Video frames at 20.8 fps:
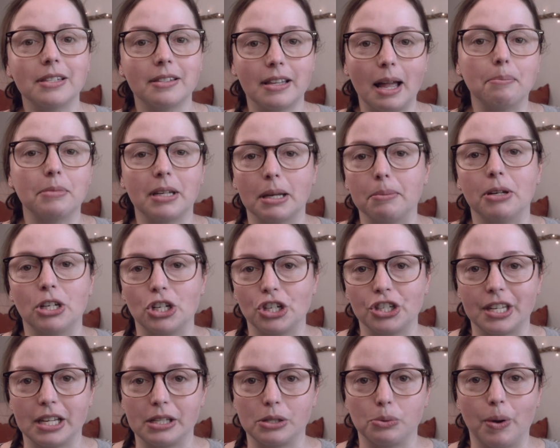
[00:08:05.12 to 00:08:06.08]
stamped
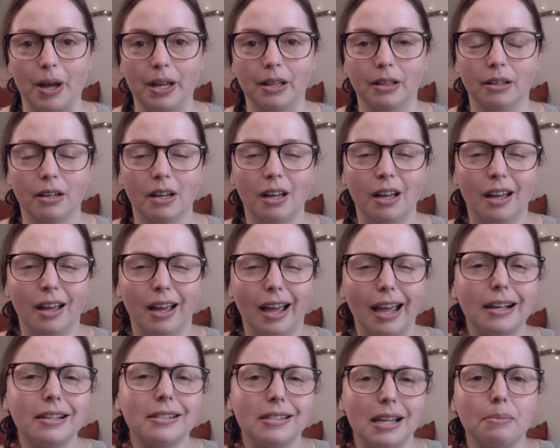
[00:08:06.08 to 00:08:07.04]
images as well,
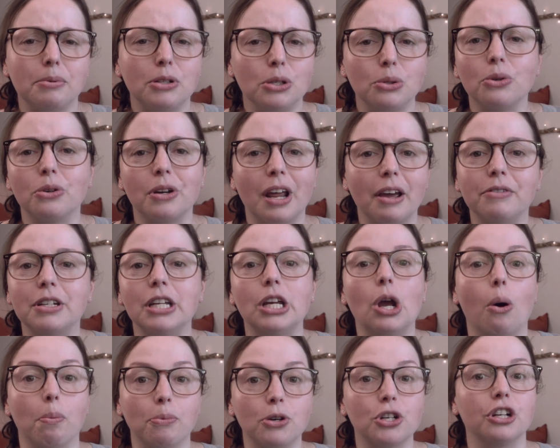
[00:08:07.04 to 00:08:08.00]
except you don't have the
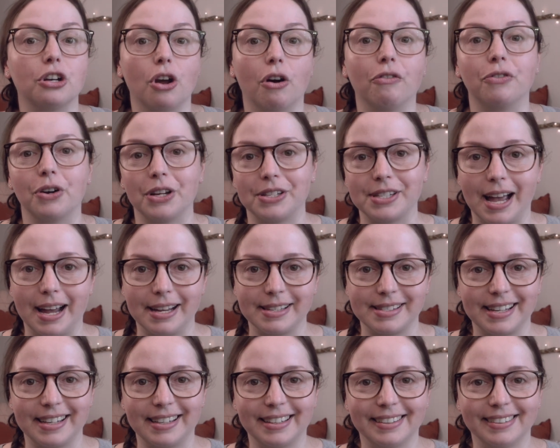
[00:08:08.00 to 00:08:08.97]
option of
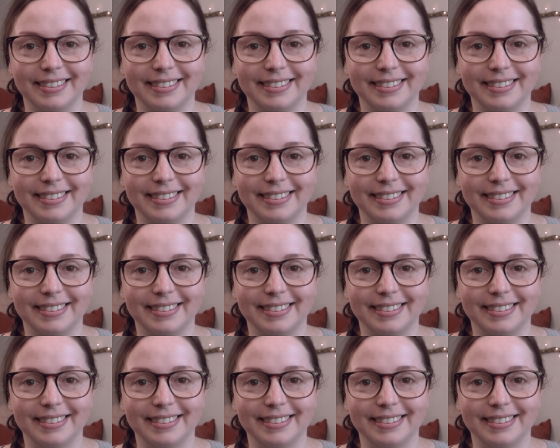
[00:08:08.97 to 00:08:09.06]
resizing.